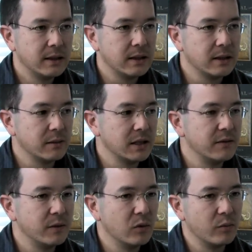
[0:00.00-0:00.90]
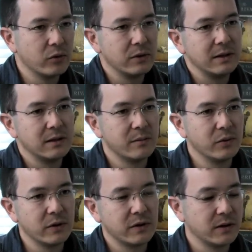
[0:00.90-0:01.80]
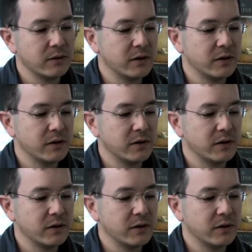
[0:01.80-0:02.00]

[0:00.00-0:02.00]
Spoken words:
and even more broadly than the book itself.